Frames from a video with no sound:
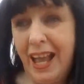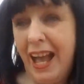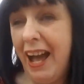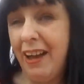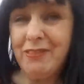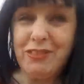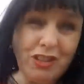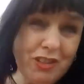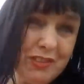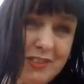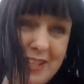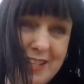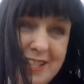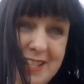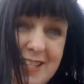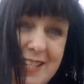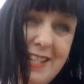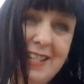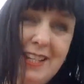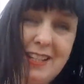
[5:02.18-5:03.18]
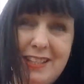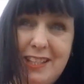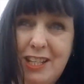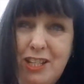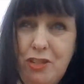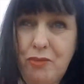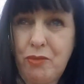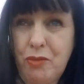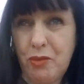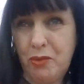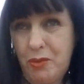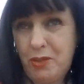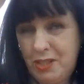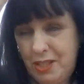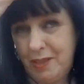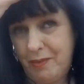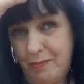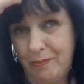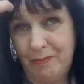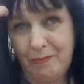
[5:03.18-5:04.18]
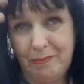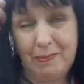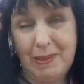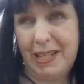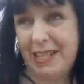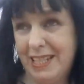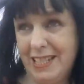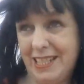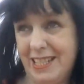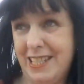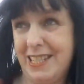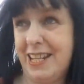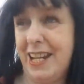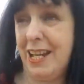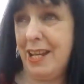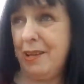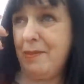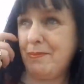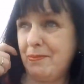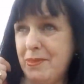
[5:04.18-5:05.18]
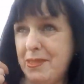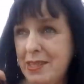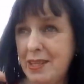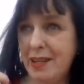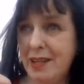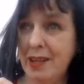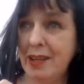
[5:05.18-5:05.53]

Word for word: I've done this this route millions of times,